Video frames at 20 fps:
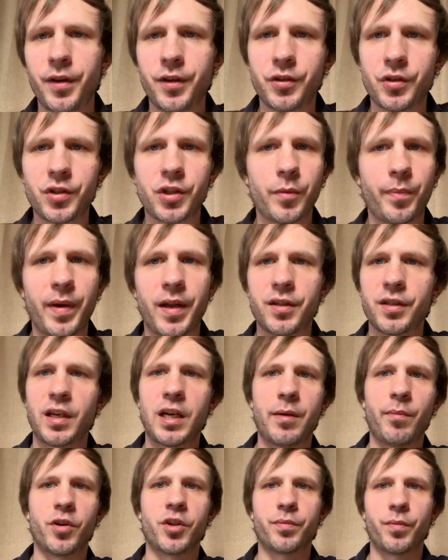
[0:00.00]
It just depends on
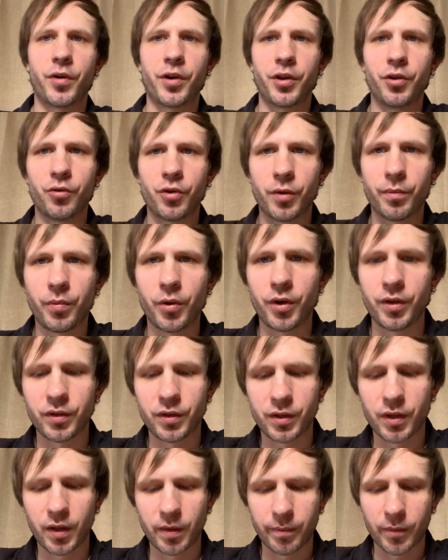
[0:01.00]
how much money you can put
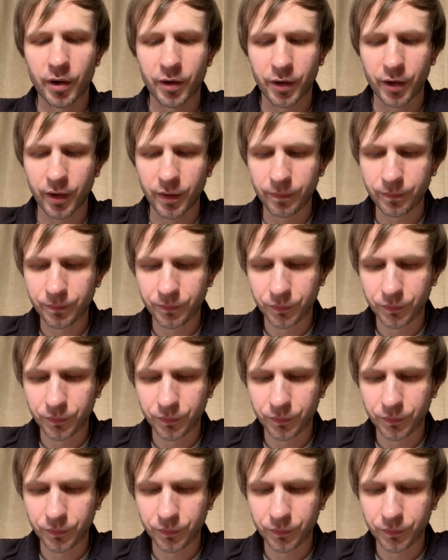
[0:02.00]
into the market.